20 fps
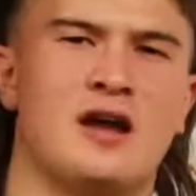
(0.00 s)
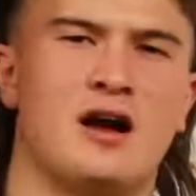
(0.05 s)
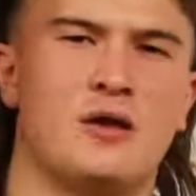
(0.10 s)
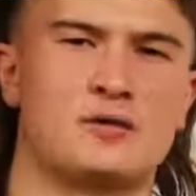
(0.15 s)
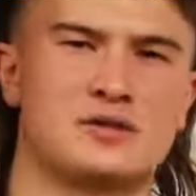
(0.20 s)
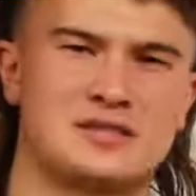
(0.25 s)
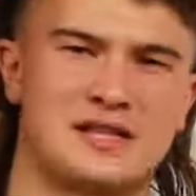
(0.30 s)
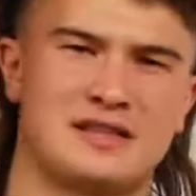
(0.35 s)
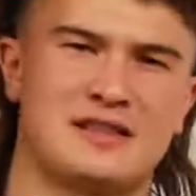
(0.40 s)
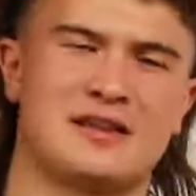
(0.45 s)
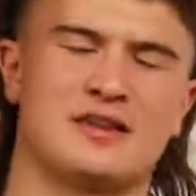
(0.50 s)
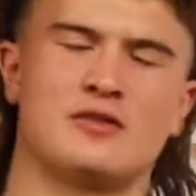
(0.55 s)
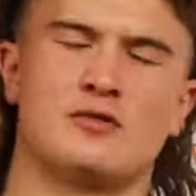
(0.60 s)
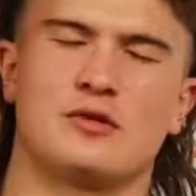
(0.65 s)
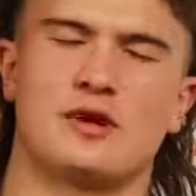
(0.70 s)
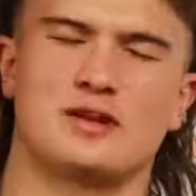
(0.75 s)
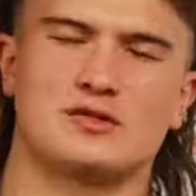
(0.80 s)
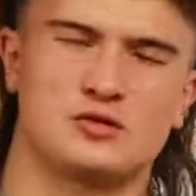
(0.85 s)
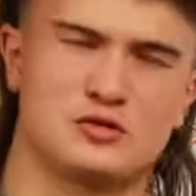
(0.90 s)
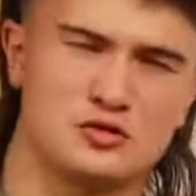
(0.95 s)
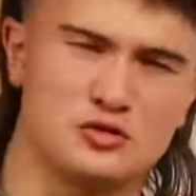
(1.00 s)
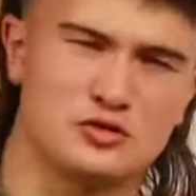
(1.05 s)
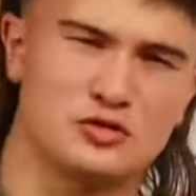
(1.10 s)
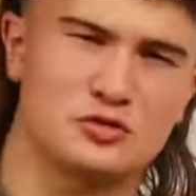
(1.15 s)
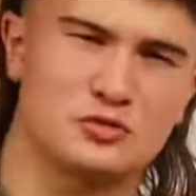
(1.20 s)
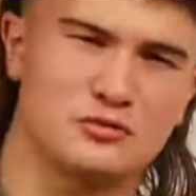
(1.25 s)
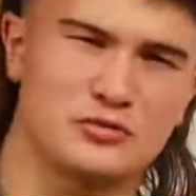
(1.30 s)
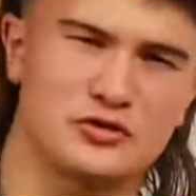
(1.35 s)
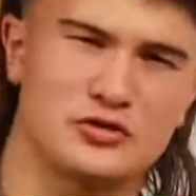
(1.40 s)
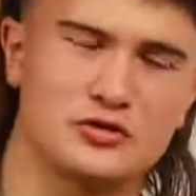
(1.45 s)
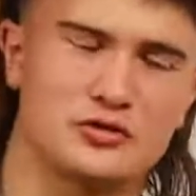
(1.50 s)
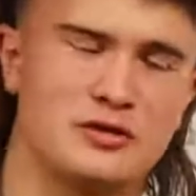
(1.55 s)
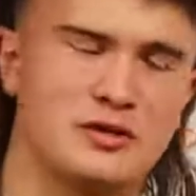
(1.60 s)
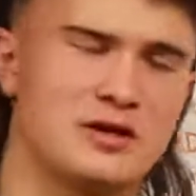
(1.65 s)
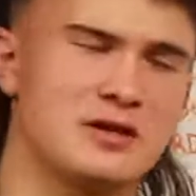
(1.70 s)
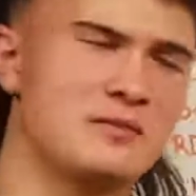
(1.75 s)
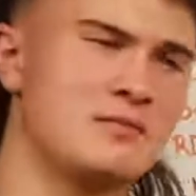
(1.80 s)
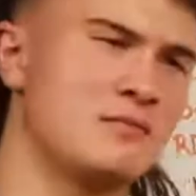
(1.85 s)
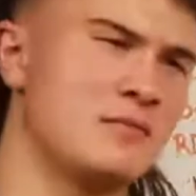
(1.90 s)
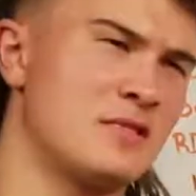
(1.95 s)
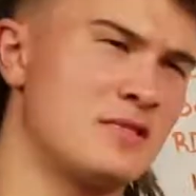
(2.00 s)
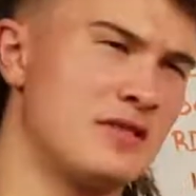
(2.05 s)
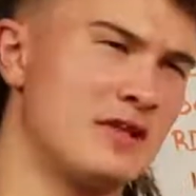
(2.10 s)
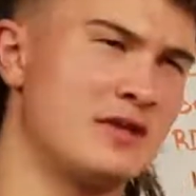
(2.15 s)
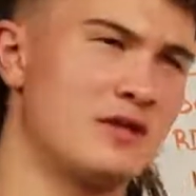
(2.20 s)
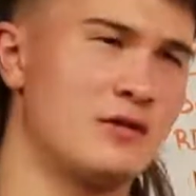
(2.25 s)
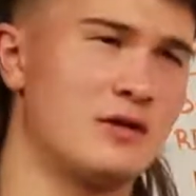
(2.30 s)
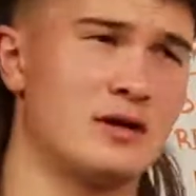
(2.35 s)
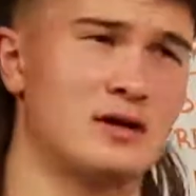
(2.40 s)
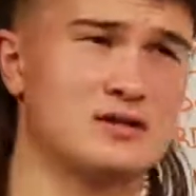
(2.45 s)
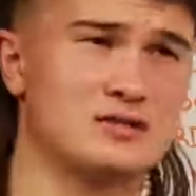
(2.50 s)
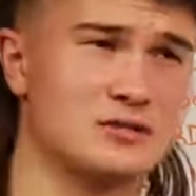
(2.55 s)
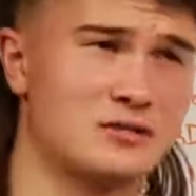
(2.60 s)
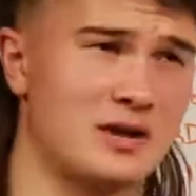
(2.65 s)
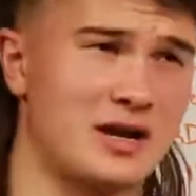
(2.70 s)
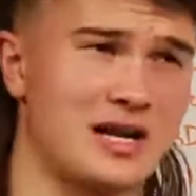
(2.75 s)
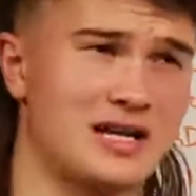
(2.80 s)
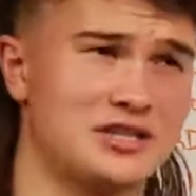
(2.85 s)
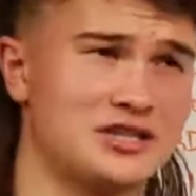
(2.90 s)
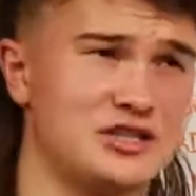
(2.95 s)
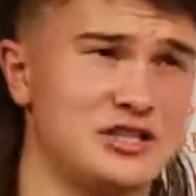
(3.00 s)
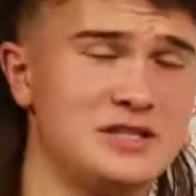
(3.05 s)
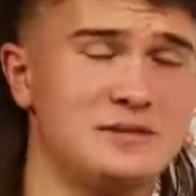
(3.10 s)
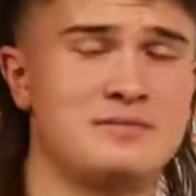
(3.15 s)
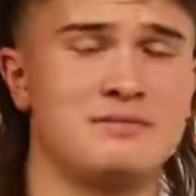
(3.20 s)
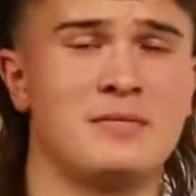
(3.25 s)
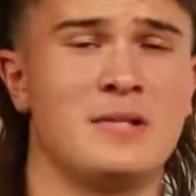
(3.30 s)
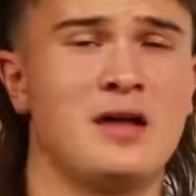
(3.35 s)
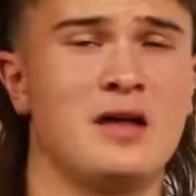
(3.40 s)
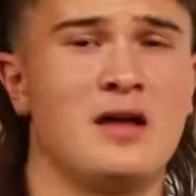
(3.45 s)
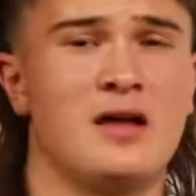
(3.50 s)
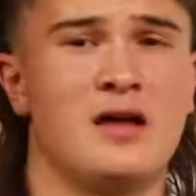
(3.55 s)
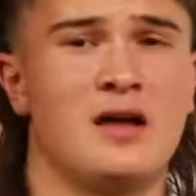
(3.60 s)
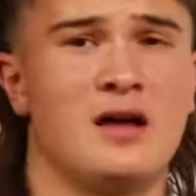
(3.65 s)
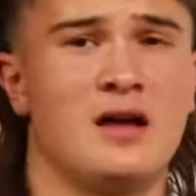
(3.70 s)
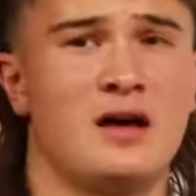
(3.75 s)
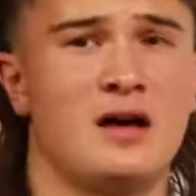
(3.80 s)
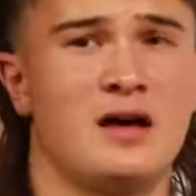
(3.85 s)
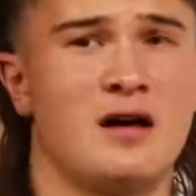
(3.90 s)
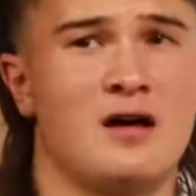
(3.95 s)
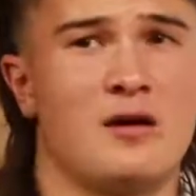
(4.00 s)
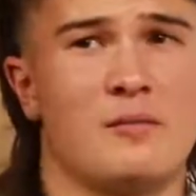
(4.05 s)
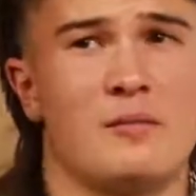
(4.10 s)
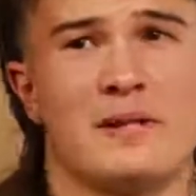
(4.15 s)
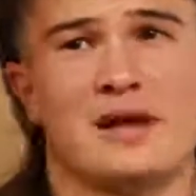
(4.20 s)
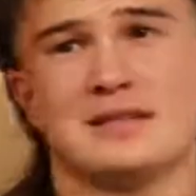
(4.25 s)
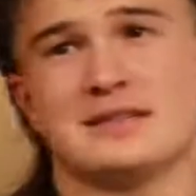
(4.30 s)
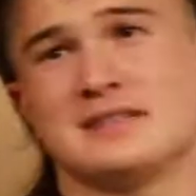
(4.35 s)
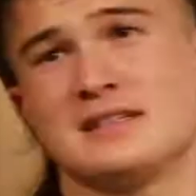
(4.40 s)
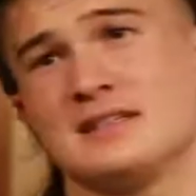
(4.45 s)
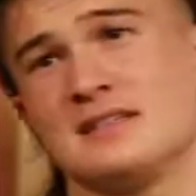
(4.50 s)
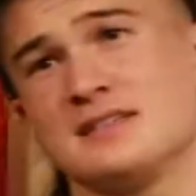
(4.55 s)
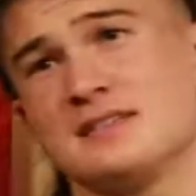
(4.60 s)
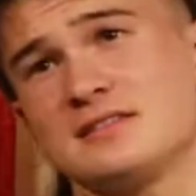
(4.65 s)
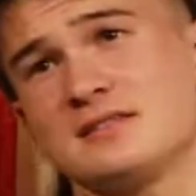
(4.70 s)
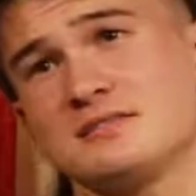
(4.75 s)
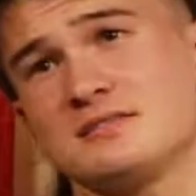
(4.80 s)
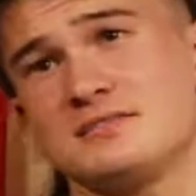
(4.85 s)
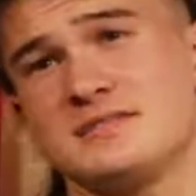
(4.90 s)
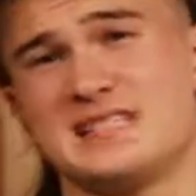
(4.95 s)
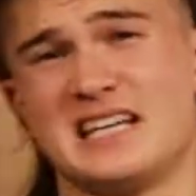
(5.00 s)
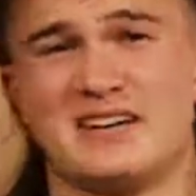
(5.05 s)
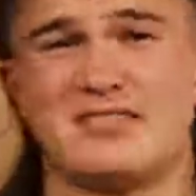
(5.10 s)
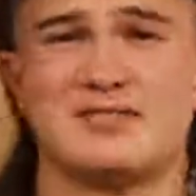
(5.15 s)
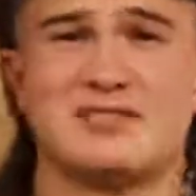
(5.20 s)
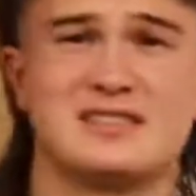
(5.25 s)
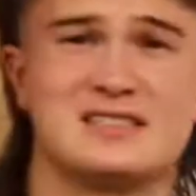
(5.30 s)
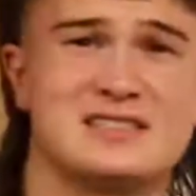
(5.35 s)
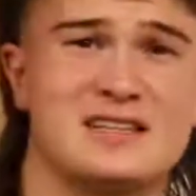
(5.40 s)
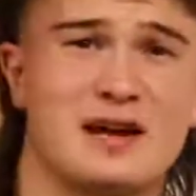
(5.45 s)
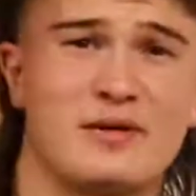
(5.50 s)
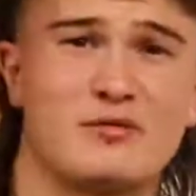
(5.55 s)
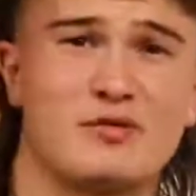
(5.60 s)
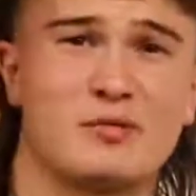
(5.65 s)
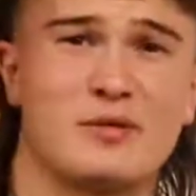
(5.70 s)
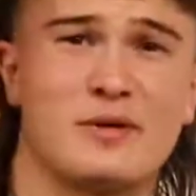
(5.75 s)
I want to say thank you guys on YouTube for tuning in. Thank you guys on IG, as it is definitely time for